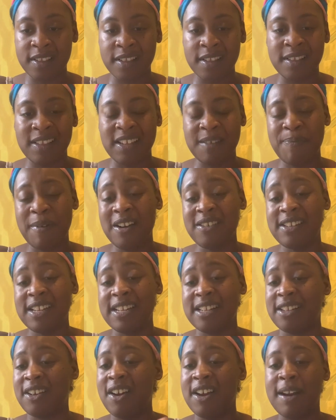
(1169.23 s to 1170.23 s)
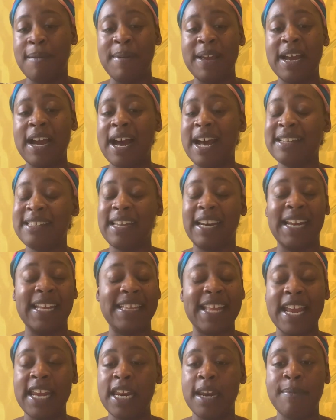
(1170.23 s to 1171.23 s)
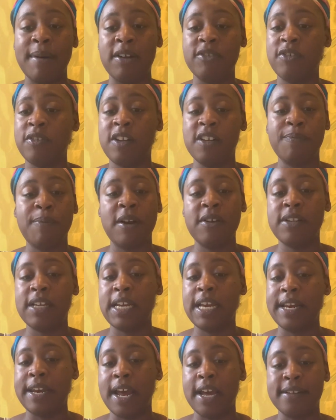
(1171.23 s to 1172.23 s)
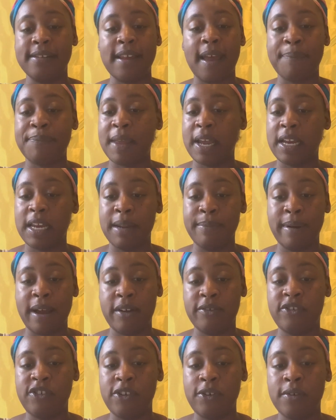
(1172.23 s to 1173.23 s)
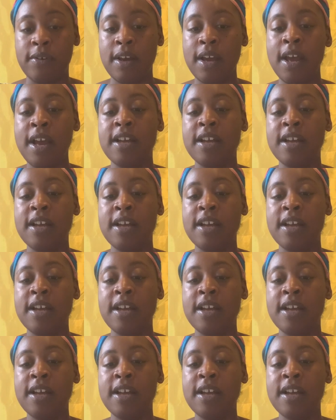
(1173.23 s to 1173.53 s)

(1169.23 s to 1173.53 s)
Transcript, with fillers: This person is going to be constantly thinking about you. This person cannot stop thinking about you.